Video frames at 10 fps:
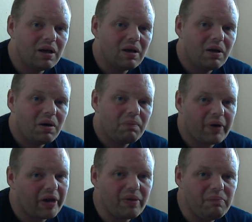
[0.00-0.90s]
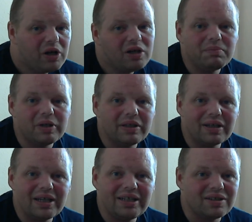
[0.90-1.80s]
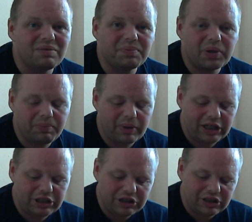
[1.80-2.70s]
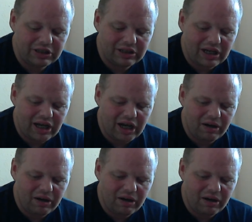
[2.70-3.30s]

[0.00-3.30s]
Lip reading: At the moment, he's on probation, and